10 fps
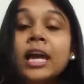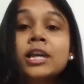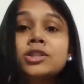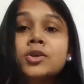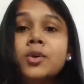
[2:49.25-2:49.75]

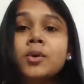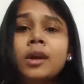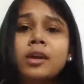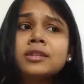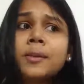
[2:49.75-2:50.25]
So
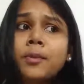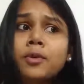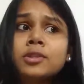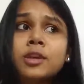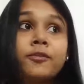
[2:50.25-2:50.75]

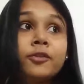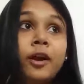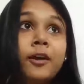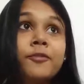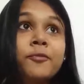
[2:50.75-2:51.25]
suppose if you
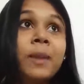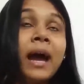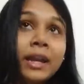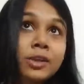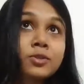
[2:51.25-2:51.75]
have
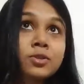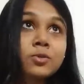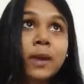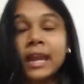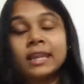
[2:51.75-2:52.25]
planned to
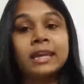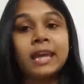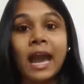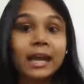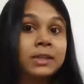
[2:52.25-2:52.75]
do any
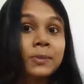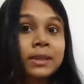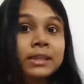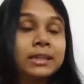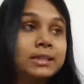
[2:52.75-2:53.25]

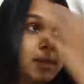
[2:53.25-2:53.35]
activity,